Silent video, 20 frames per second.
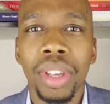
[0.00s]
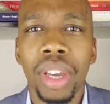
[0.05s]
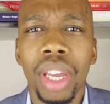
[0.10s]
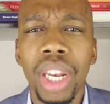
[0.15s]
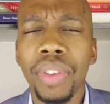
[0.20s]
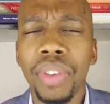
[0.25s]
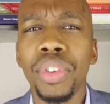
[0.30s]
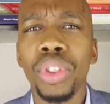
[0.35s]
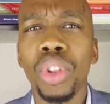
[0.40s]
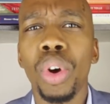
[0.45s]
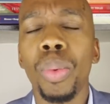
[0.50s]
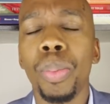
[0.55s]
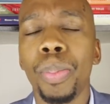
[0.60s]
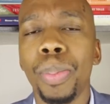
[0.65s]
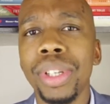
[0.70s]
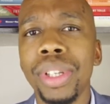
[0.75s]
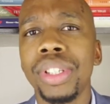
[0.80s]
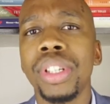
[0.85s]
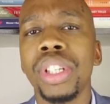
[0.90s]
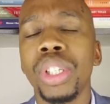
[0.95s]
And even though
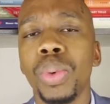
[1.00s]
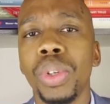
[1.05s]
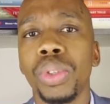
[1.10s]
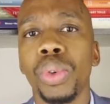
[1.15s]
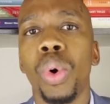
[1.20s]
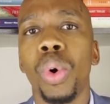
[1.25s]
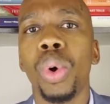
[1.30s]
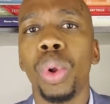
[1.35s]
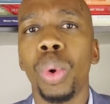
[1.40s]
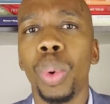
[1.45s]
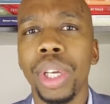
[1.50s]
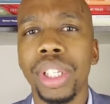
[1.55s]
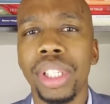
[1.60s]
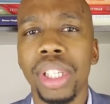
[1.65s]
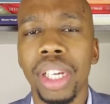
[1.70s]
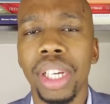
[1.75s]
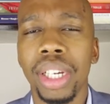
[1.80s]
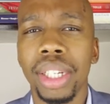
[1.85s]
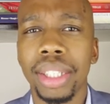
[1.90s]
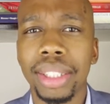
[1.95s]
business was always
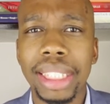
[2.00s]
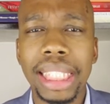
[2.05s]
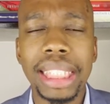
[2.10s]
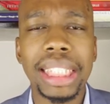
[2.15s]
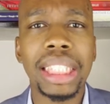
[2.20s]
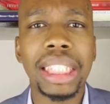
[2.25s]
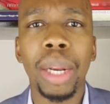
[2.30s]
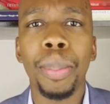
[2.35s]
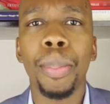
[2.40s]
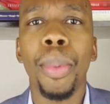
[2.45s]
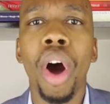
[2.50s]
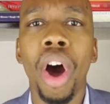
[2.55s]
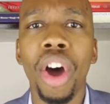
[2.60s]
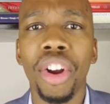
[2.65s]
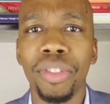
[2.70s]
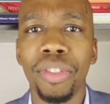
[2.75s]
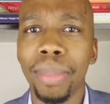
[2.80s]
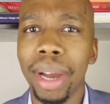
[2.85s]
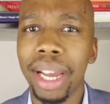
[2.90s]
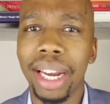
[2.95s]
a distant
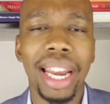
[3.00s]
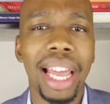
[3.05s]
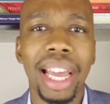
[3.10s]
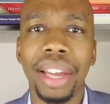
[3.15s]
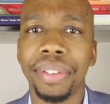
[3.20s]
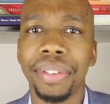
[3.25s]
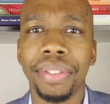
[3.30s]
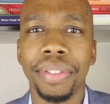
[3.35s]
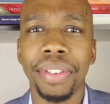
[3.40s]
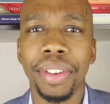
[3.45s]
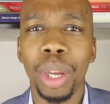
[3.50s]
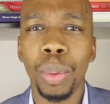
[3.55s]
part of my life,